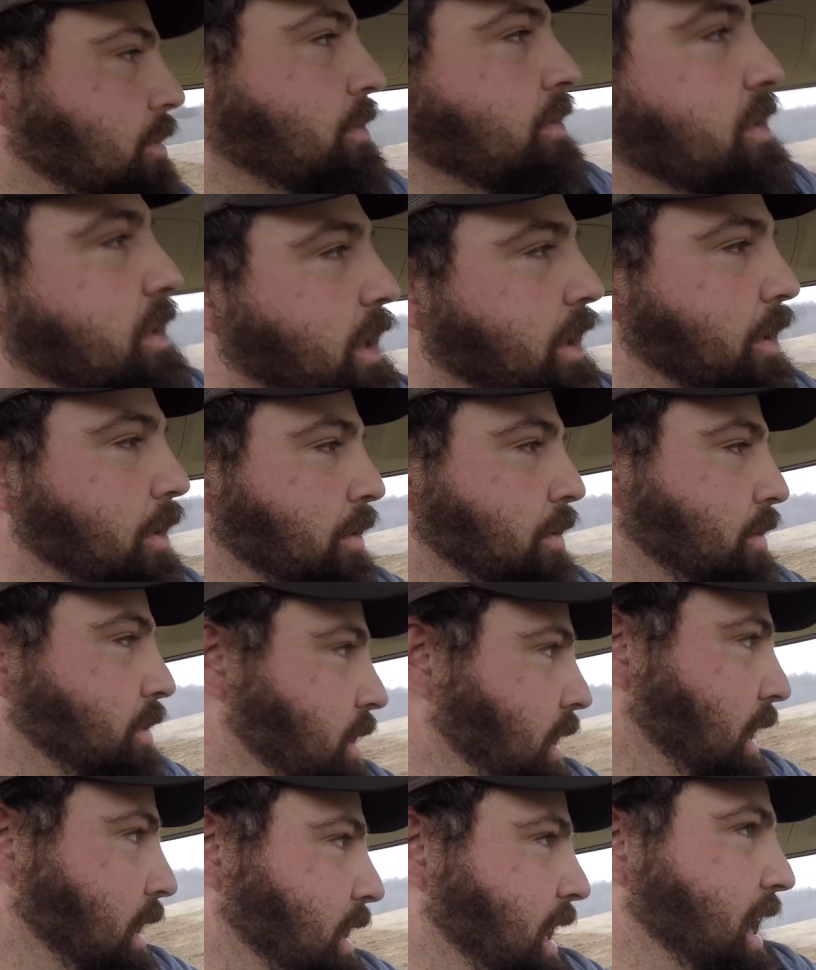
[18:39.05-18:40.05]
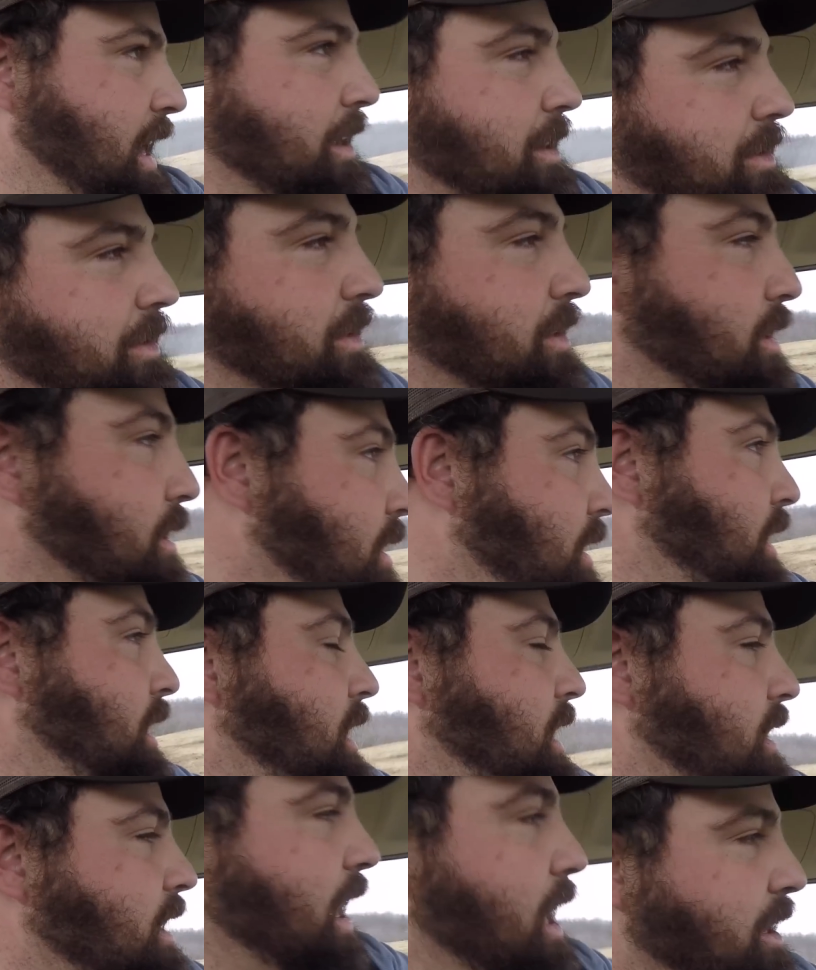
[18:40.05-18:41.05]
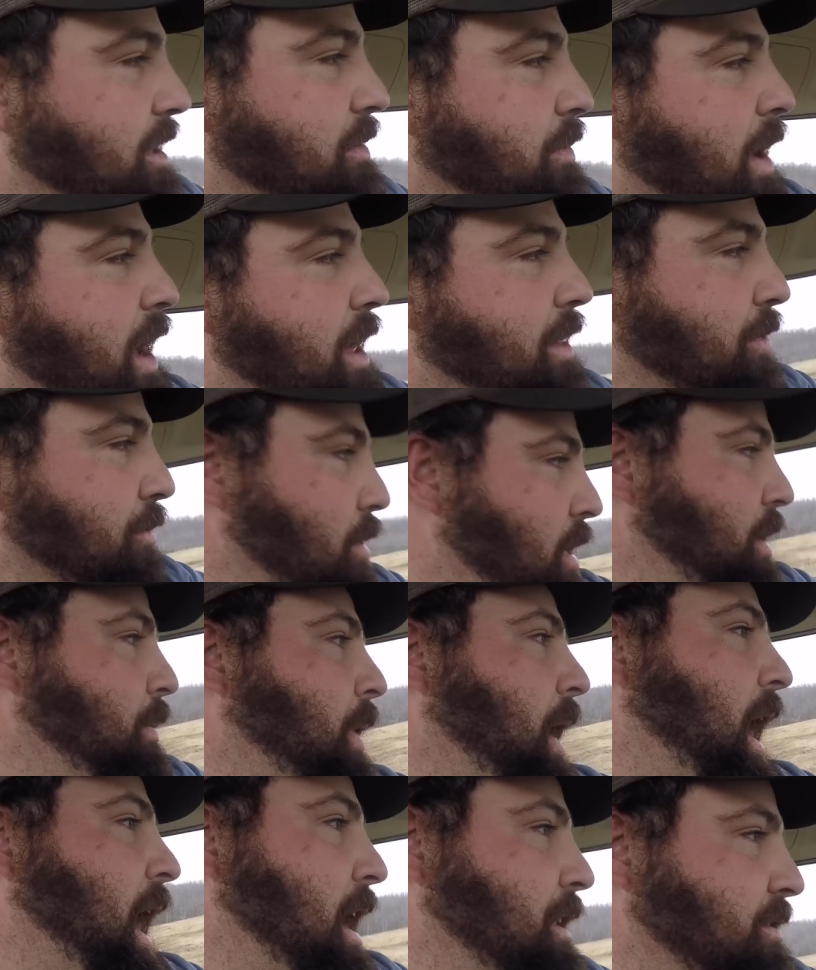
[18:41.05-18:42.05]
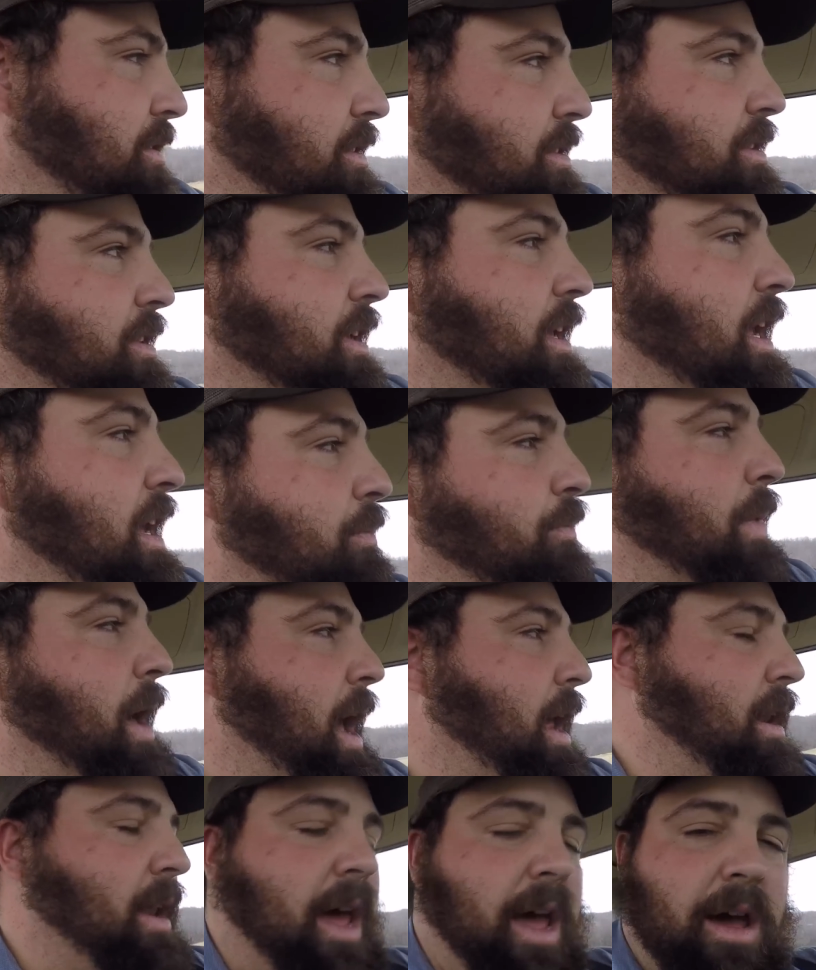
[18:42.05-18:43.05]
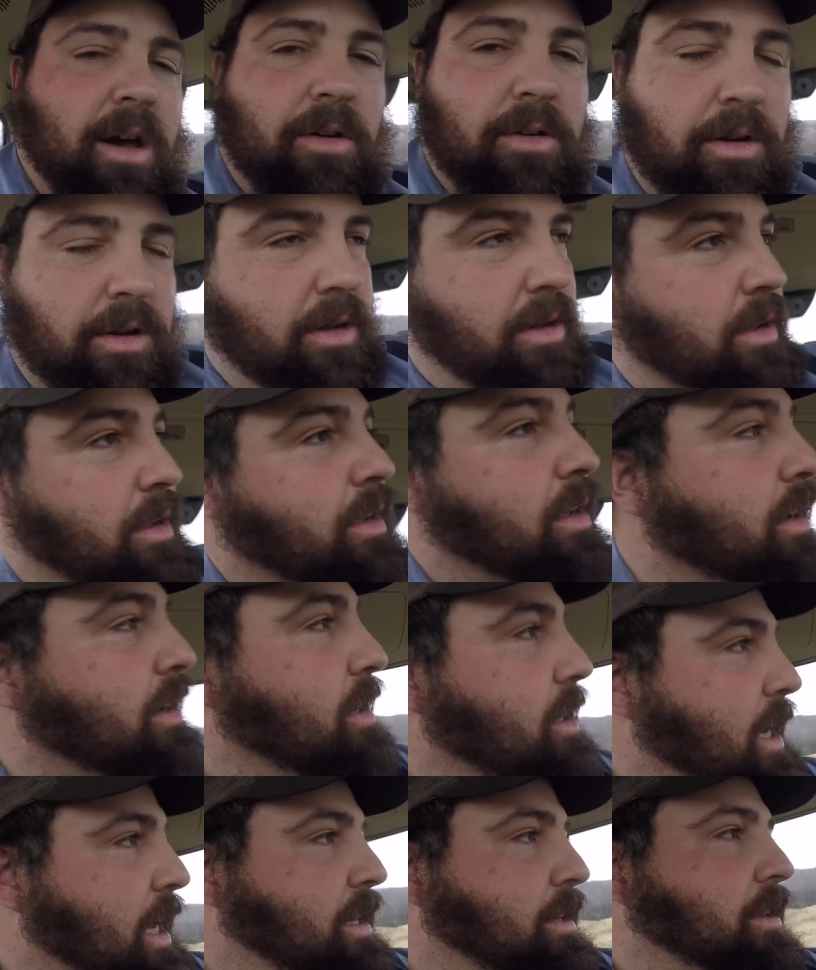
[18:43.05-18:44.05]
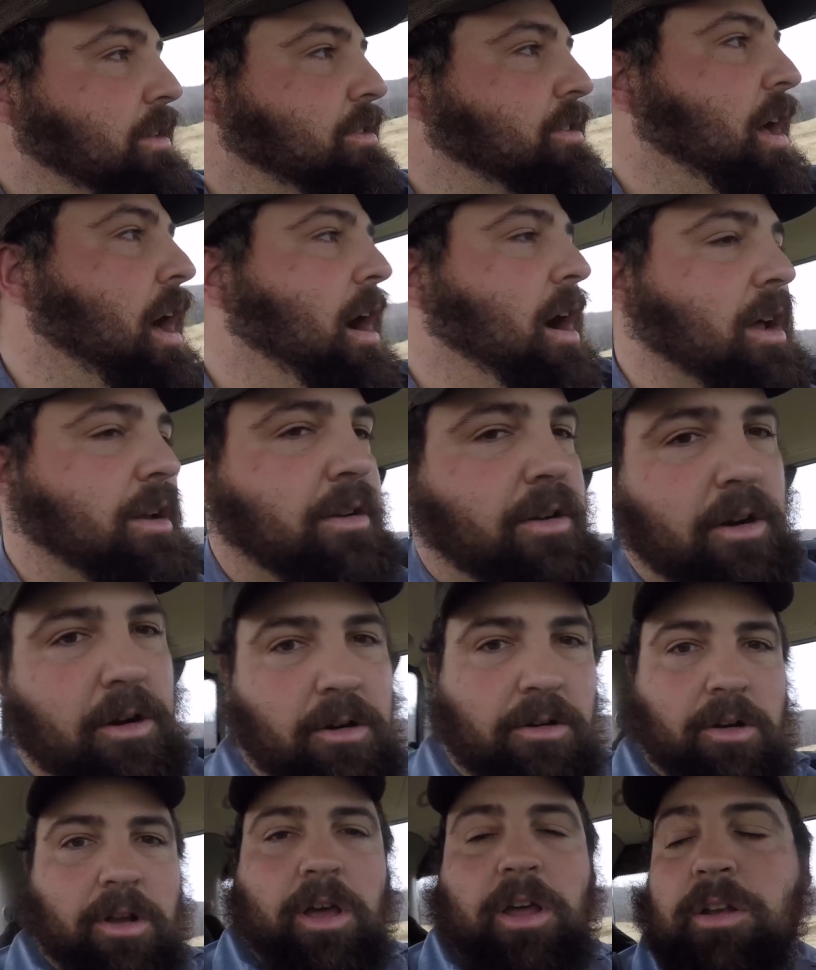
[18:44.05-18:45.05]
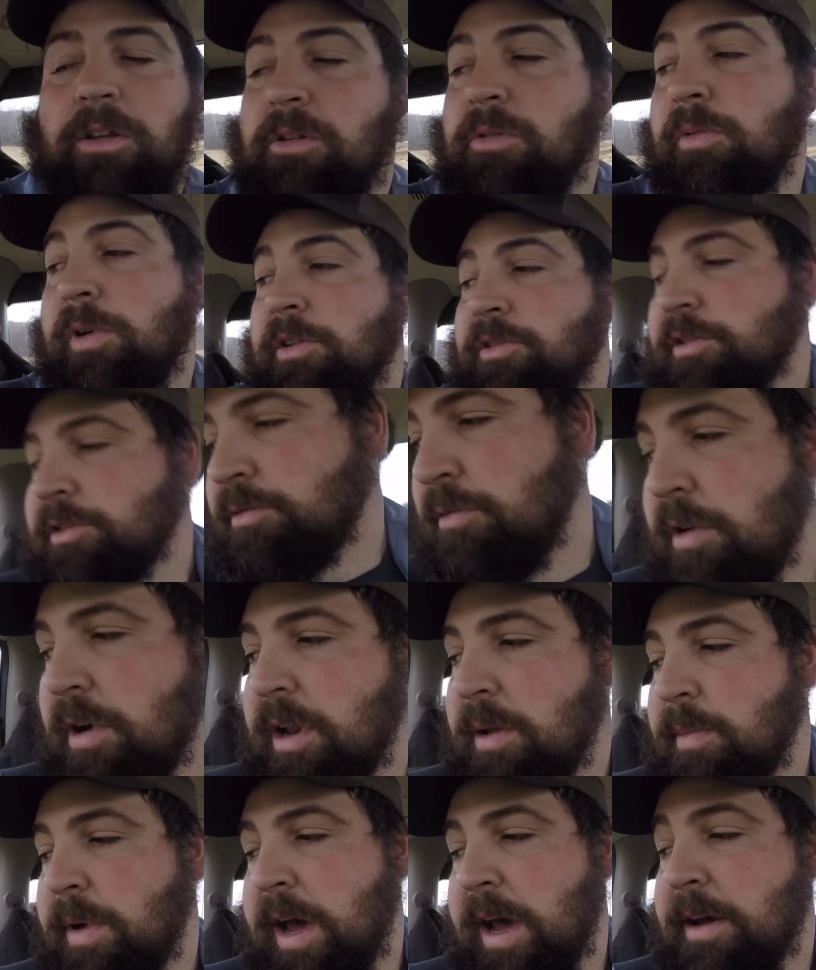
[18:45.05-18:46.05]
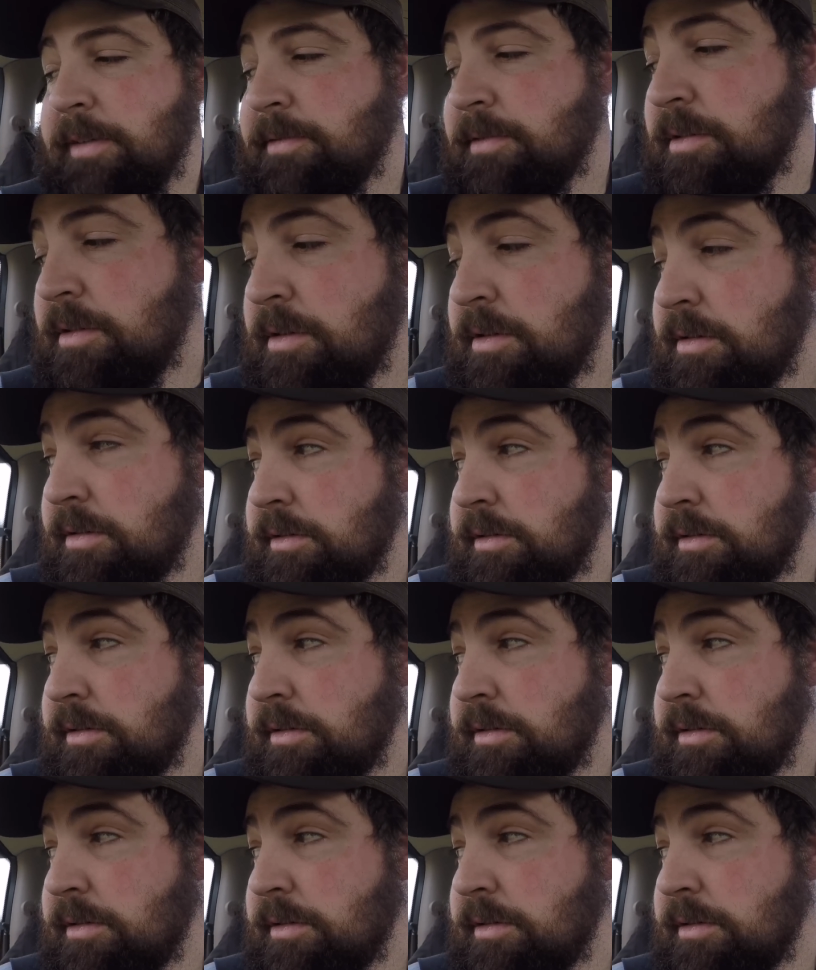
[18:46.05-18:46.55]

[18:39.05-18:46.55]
So it takes about 3 passes to get back down, get the sod turned under, which is what I'm after,